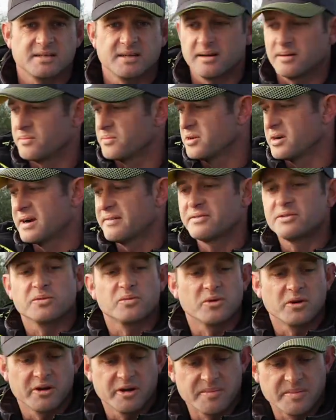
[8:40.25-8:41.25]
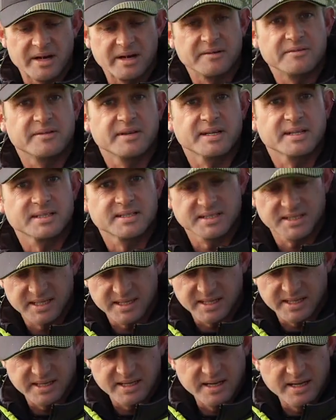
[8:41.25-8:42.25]
I'm not having to worry about things,
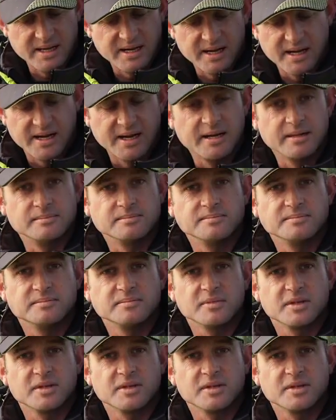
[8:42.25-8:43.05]
and